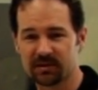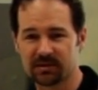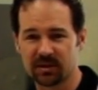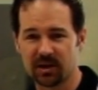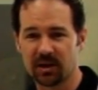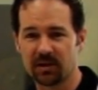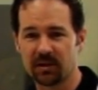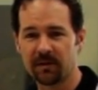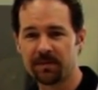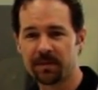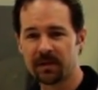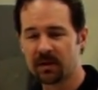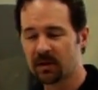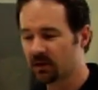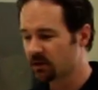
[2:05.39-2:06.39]
So
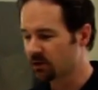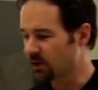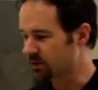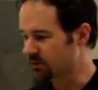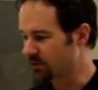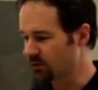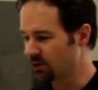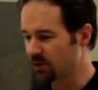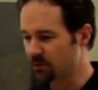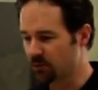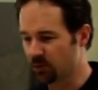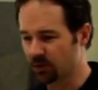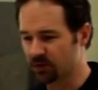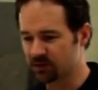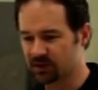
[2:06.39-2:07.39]
it's very
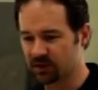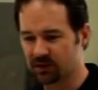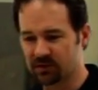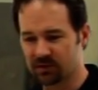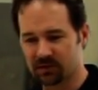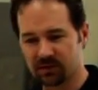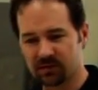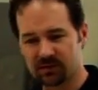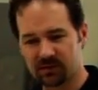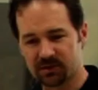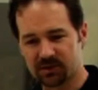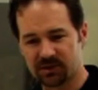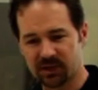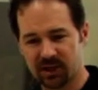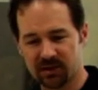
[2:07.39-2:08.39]
important
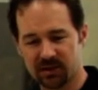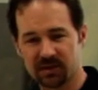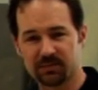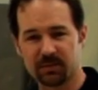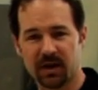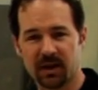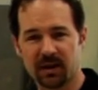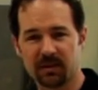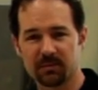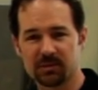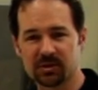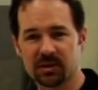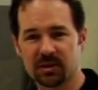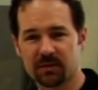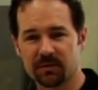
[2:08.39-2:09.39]
to check this part of the
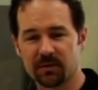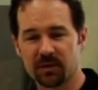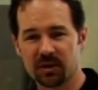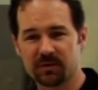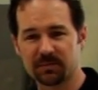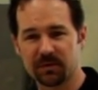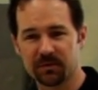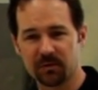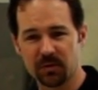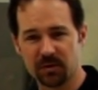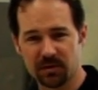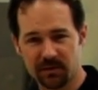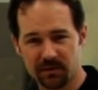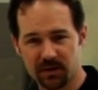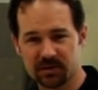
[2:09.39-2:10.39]
machine first before
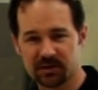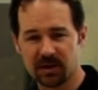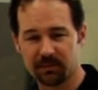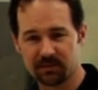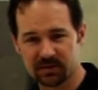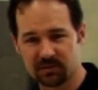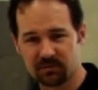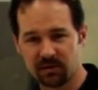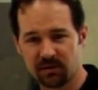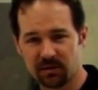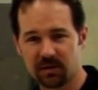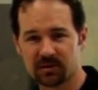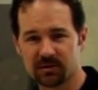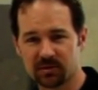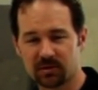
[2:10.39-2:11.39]
you even attempt
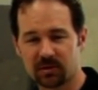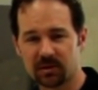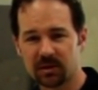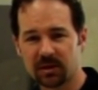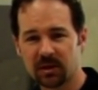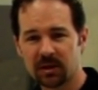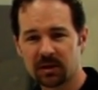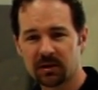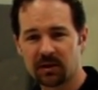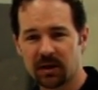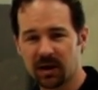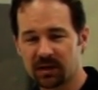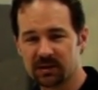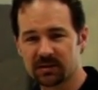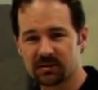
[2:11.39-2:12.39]
squaring a saw,
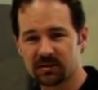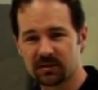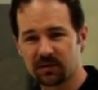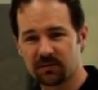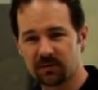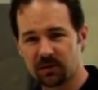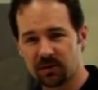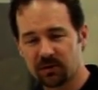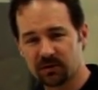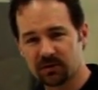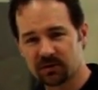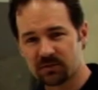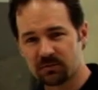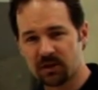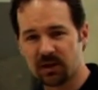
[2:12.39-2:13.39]
as if you
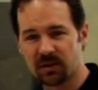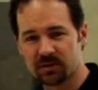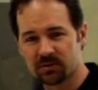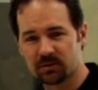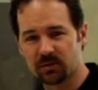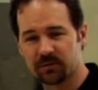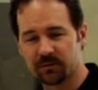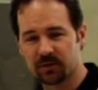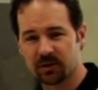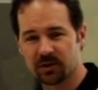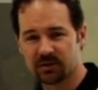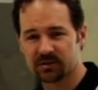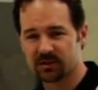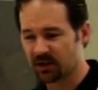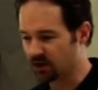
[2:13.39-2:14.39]
square the saw
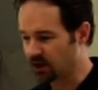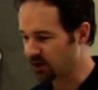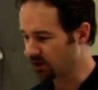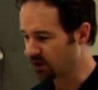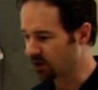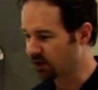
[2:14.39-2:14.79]
first and then